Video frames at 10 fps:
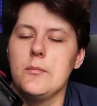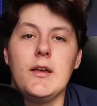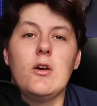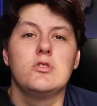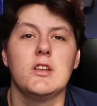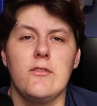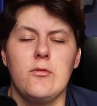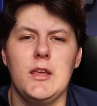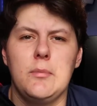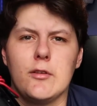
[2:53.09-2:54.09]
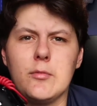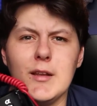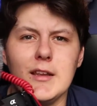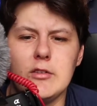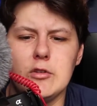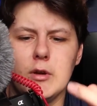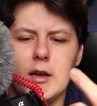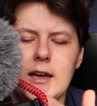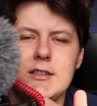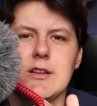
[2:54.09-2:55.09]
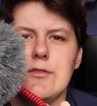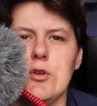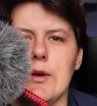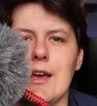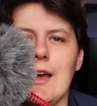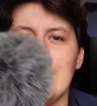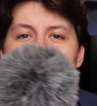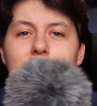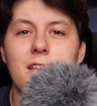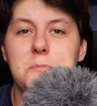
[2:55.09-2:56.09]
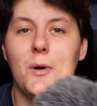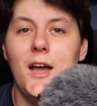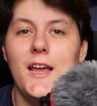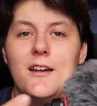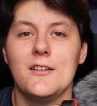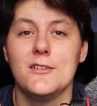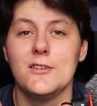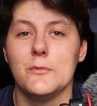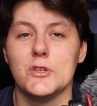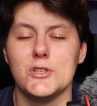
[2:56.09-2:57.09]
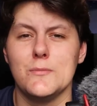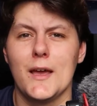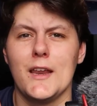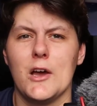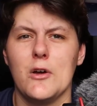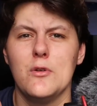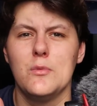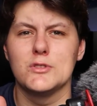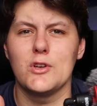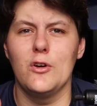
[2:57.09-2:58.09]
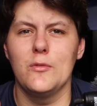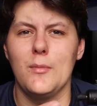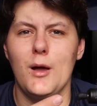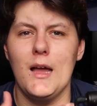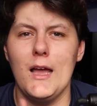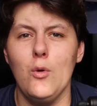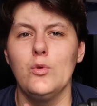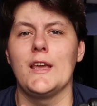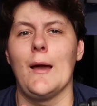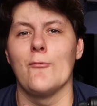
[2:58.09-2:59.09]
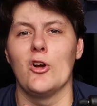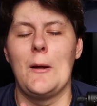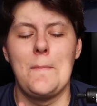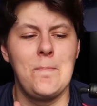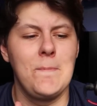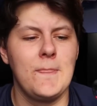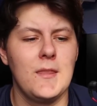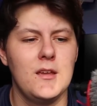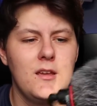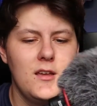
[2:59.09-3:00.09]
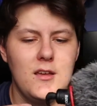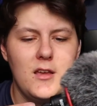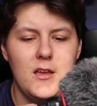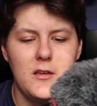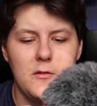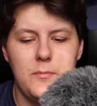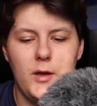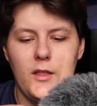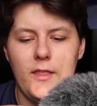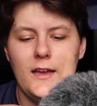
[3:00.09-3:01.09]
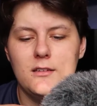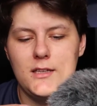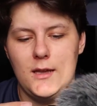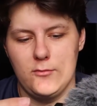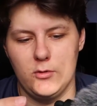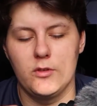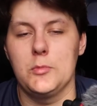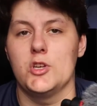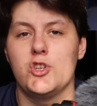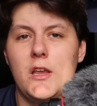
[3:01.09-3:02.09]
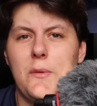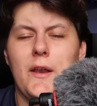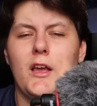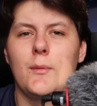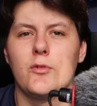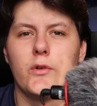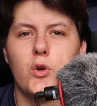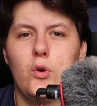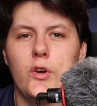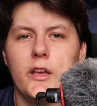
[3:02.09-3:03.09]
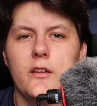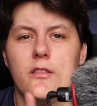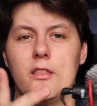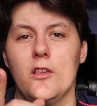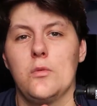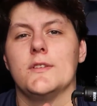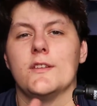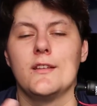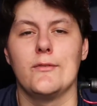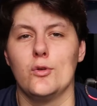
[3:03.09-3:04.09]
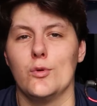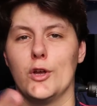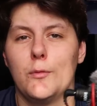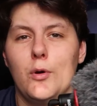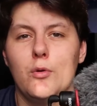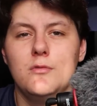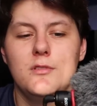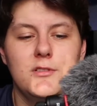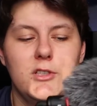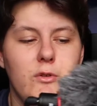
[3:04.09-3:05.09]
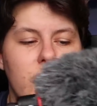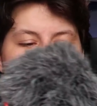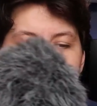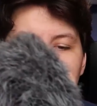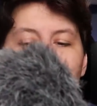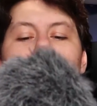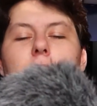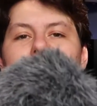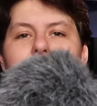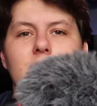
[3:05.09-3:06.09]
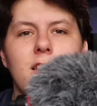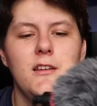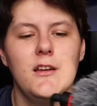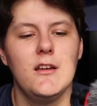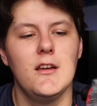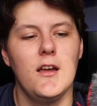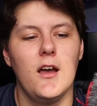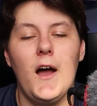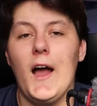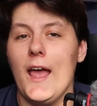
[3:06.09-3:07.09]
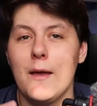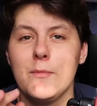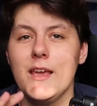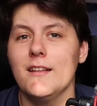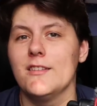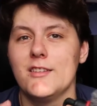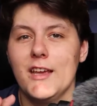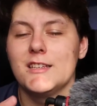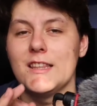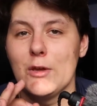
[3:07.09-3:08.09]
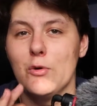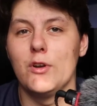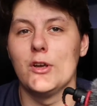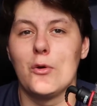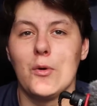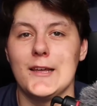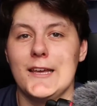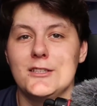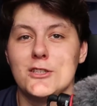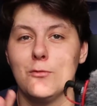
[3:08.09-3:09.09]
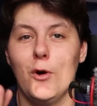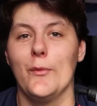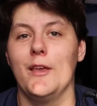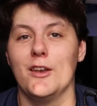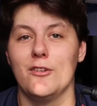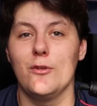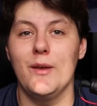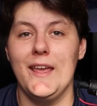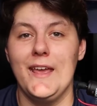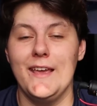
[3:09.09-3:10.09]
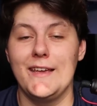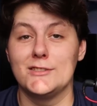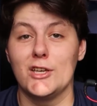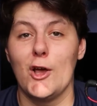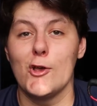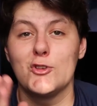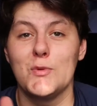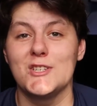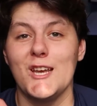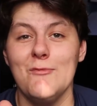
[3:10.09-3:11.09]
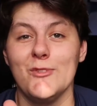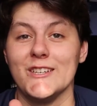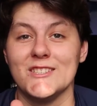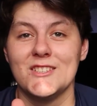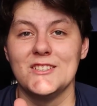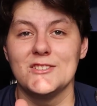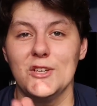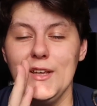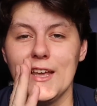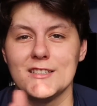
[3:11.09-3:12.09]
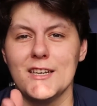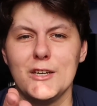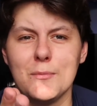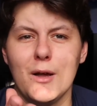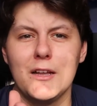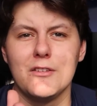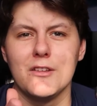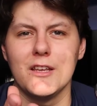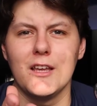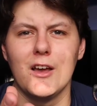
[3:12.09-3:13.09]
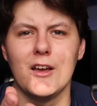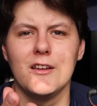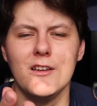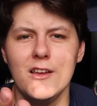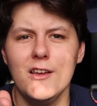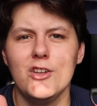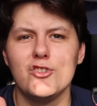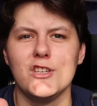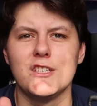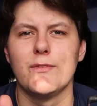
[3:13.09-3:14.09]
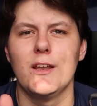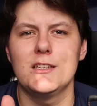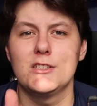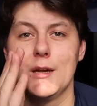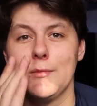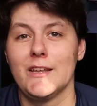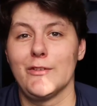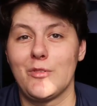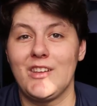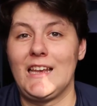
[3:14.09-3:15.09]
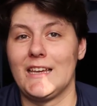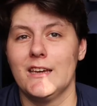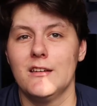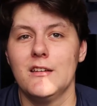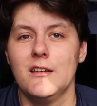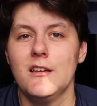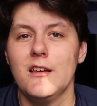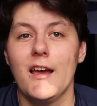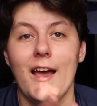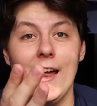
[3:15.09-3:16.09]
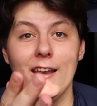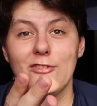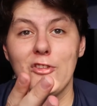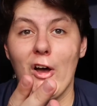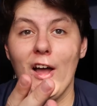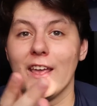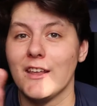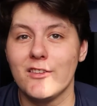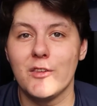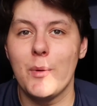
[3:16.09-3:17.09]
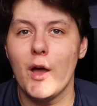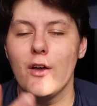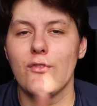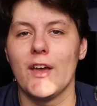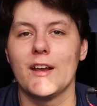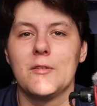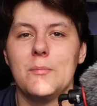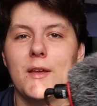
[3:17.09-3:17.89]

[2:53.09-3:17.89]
But it also gives me possibilities to add stuff to it. And then this mic, which you may know, was on my old camera. But that camera was a bit shitty when it came to recording. This one doesn't an audio port, so this is perfect. I have yet to test the audio quality, so what we're gonna do here is switch cameras. So yeah, say goodbye to the G7X, I believe I'm selling it. And it's dying, this is perfect.